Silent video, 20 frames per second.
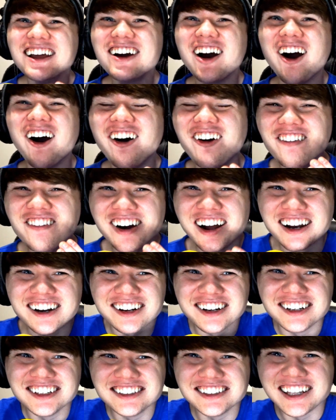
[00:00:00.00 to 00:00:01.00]
Oh my
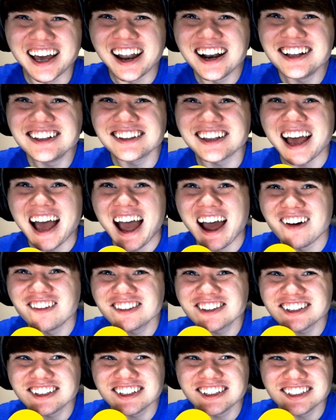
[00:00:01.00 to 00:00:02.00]
goodness, that is
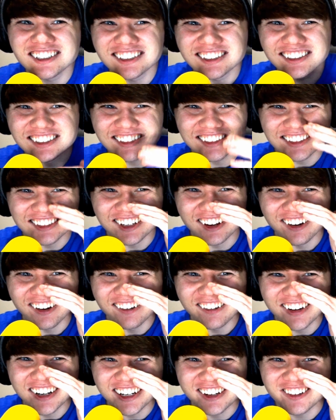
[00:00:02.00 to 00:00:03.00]
absolutely just
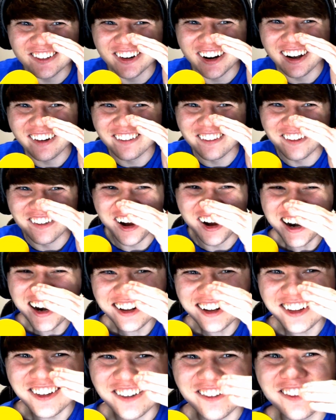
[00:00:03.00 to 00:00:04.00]
so incredible. What
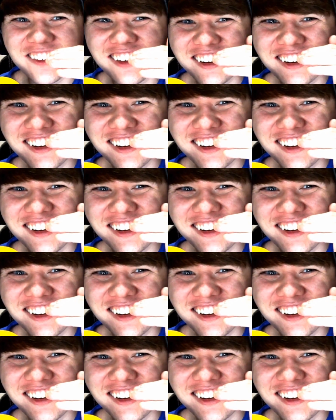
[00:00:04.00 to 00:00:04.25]
in the world?